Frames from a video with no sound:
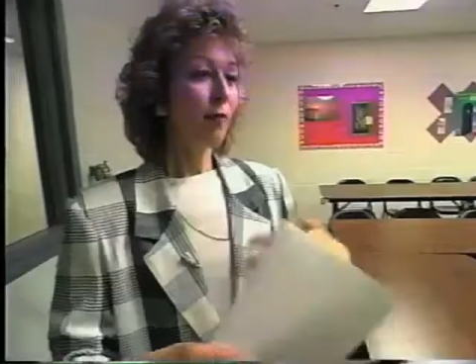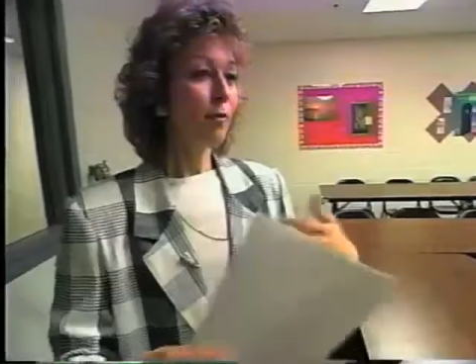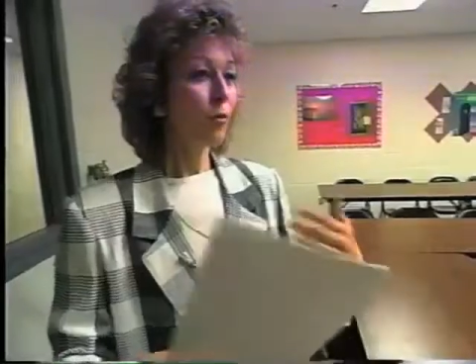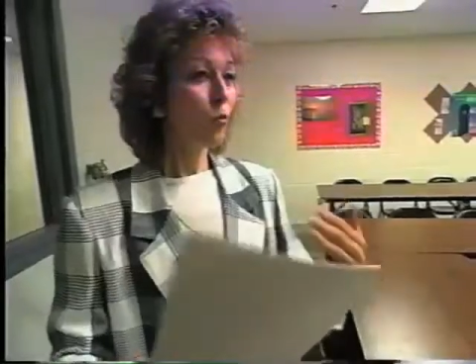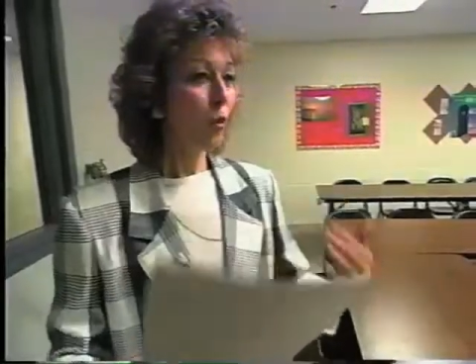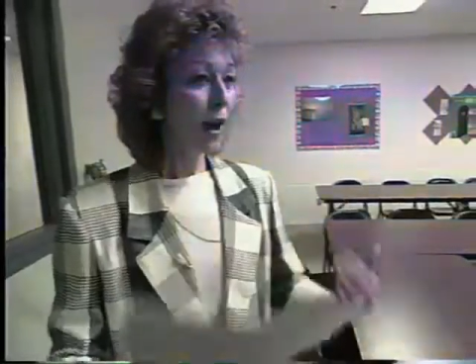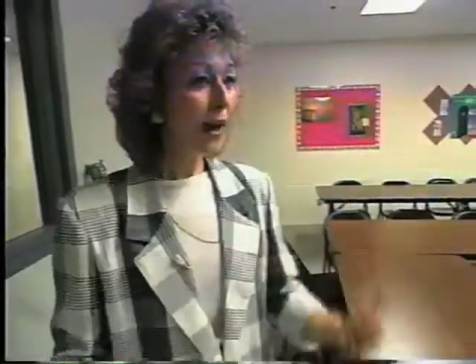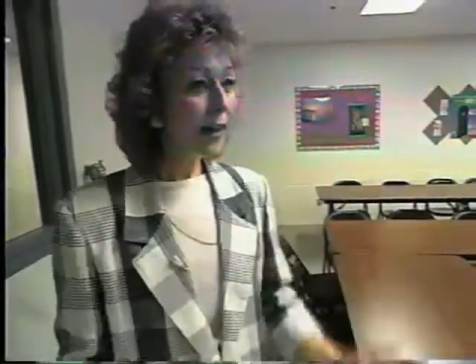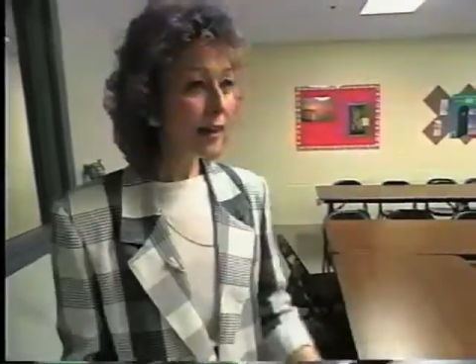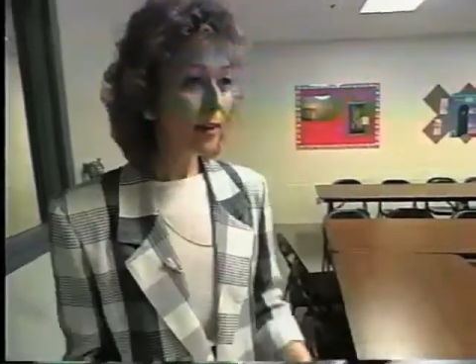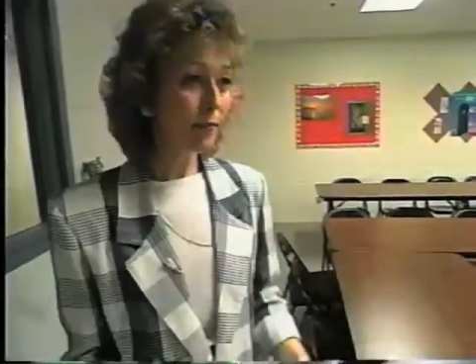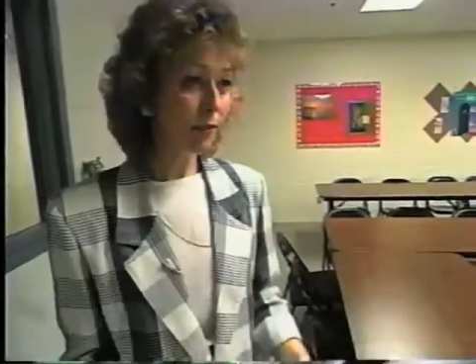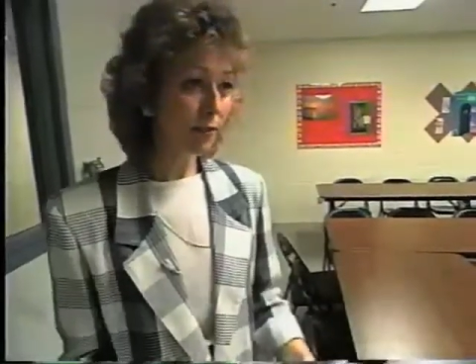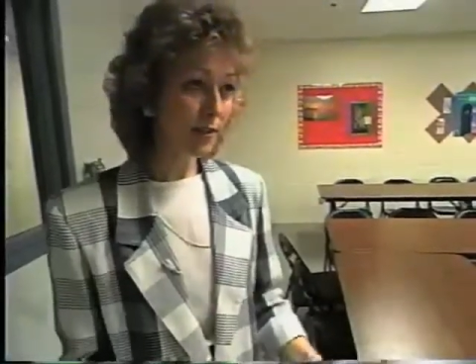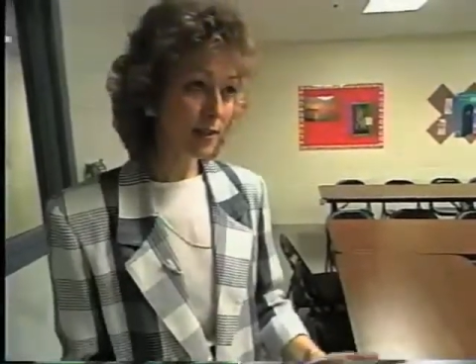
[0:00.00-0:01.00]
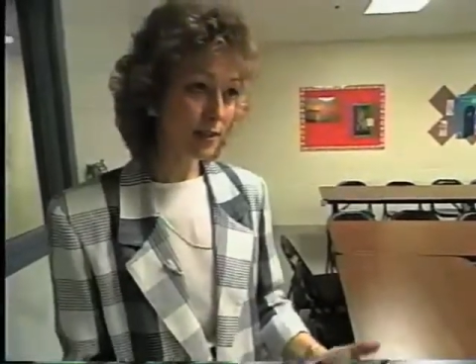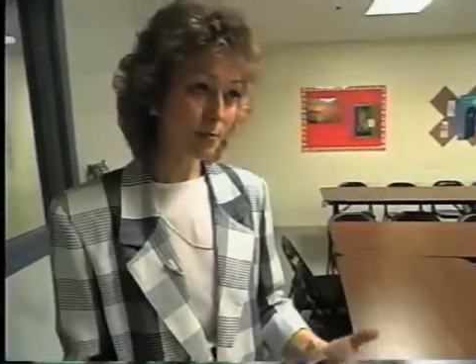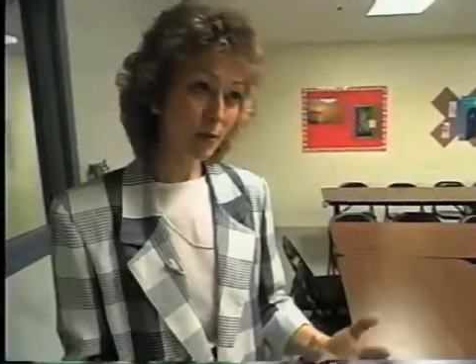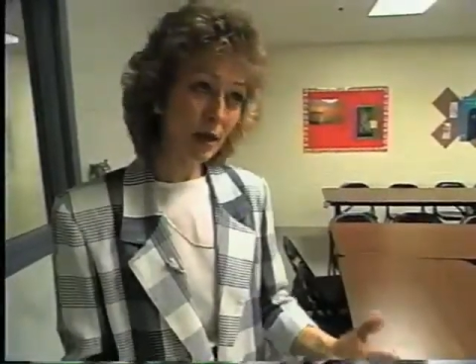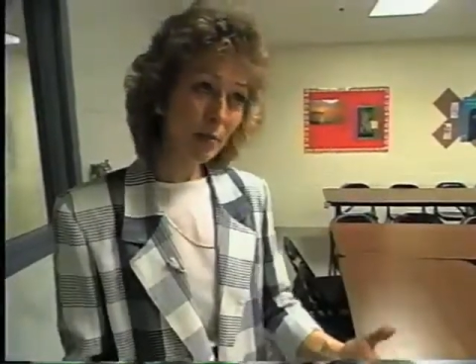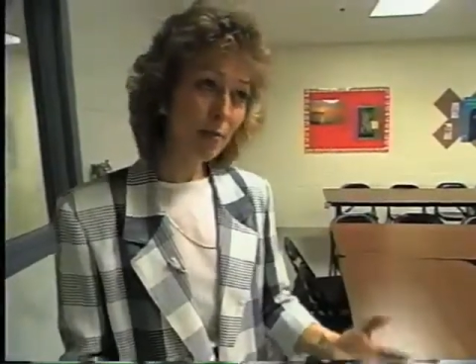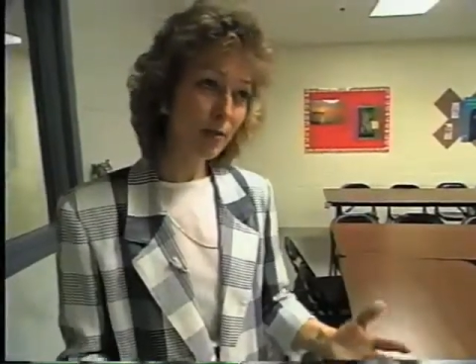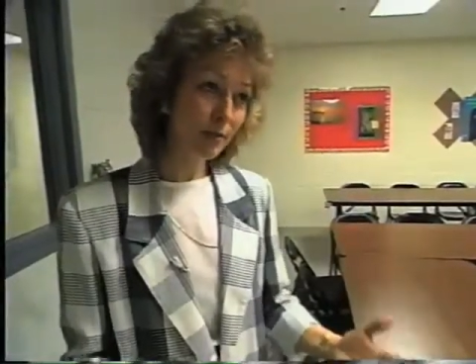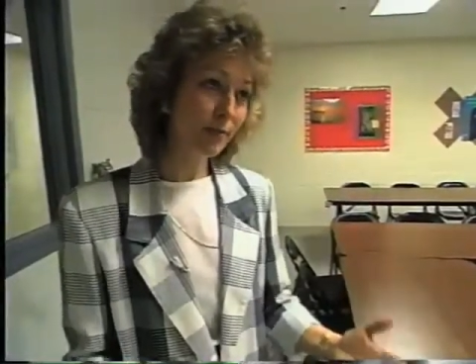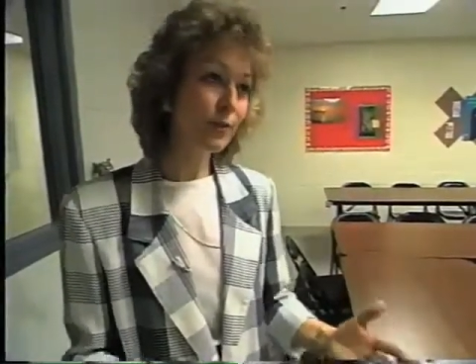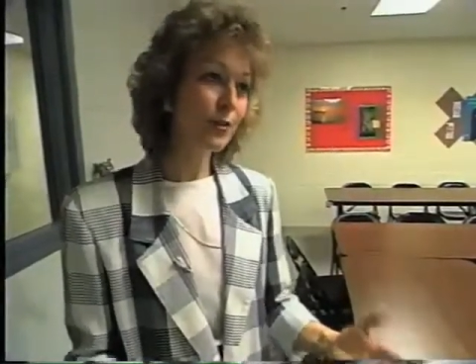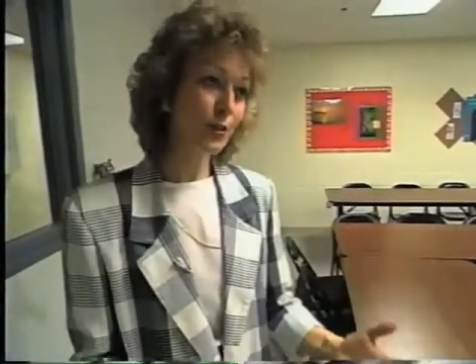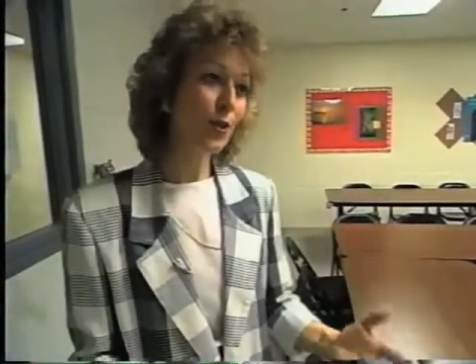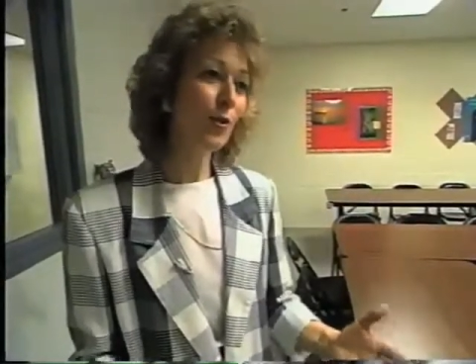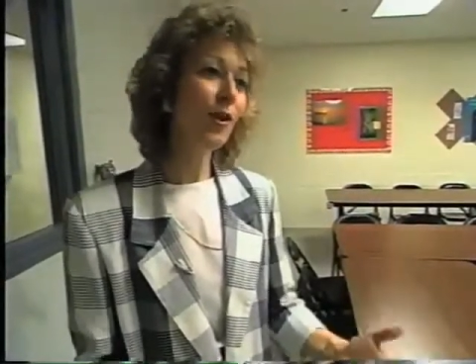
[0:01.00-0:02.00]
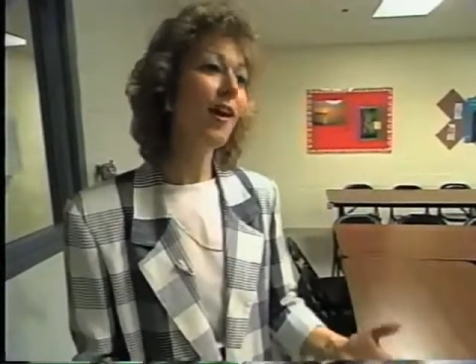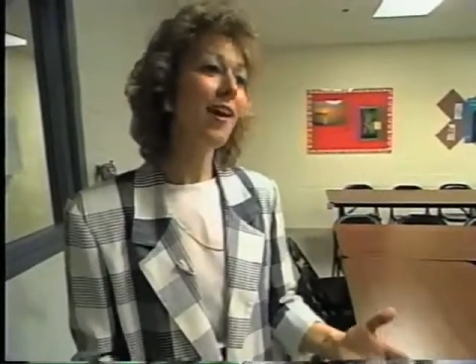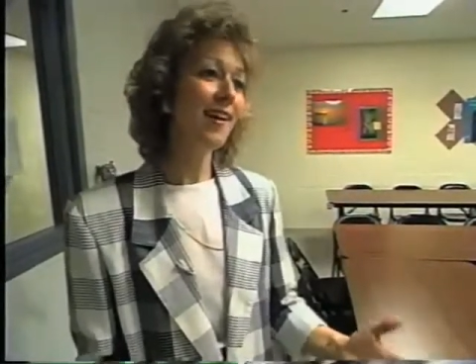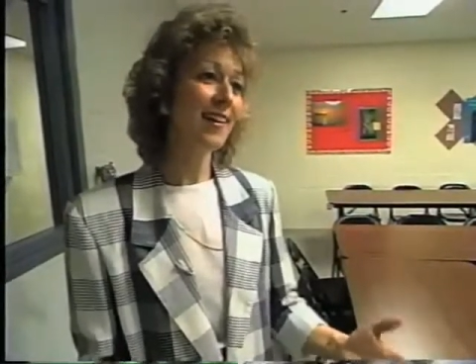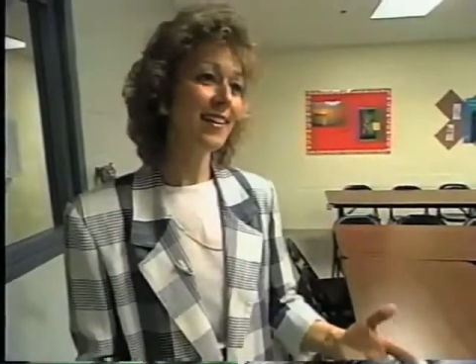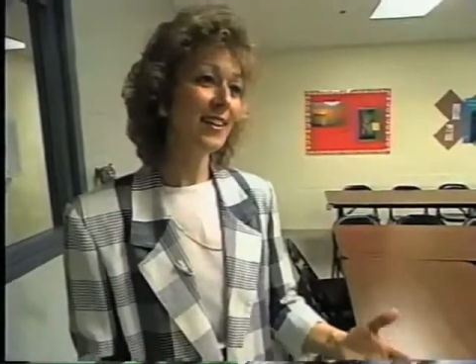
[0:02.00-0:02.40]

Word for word: we have been waiting for these people for so